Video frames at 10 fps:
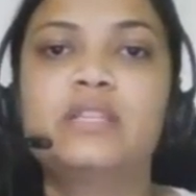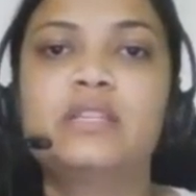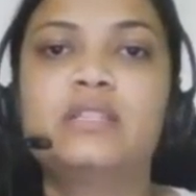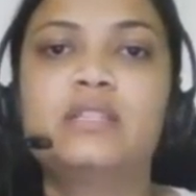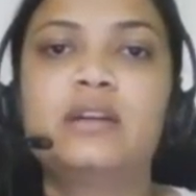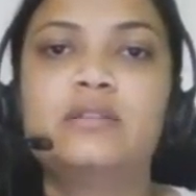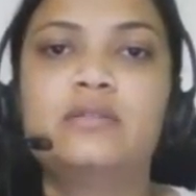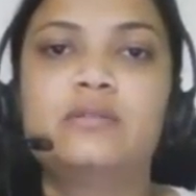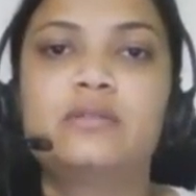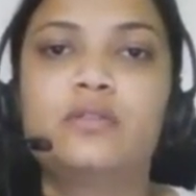is there.
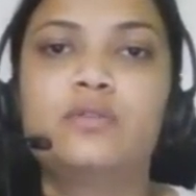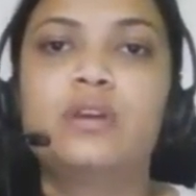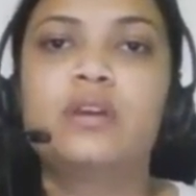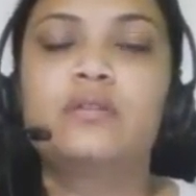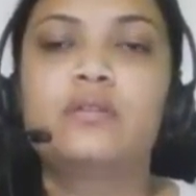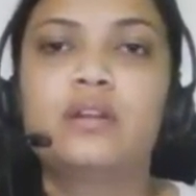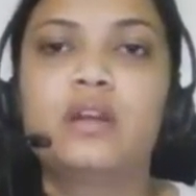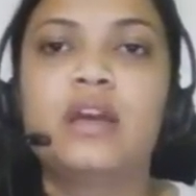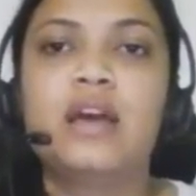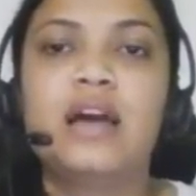Okay,
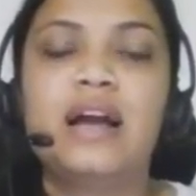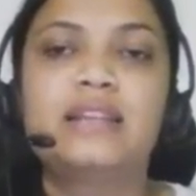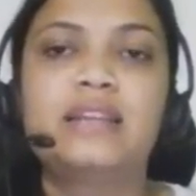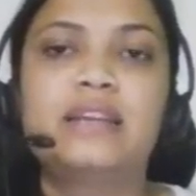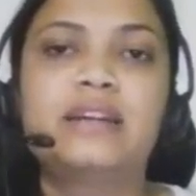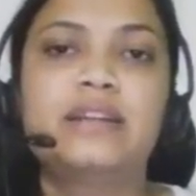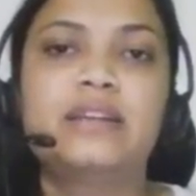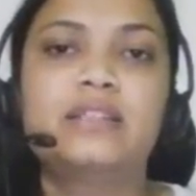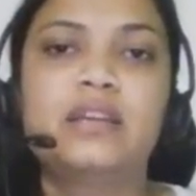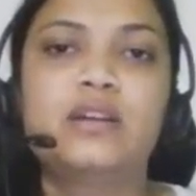and
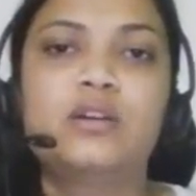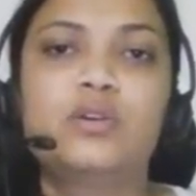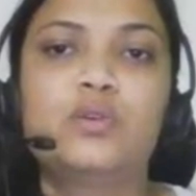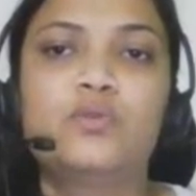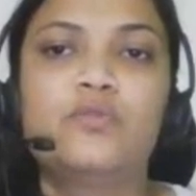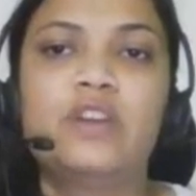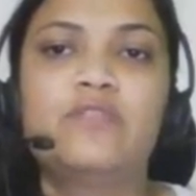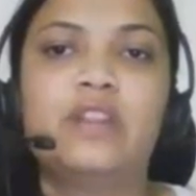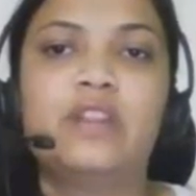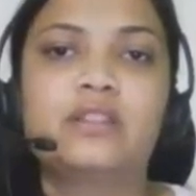increasing
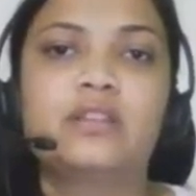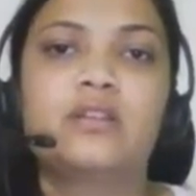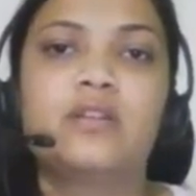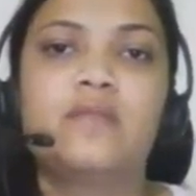wavelength.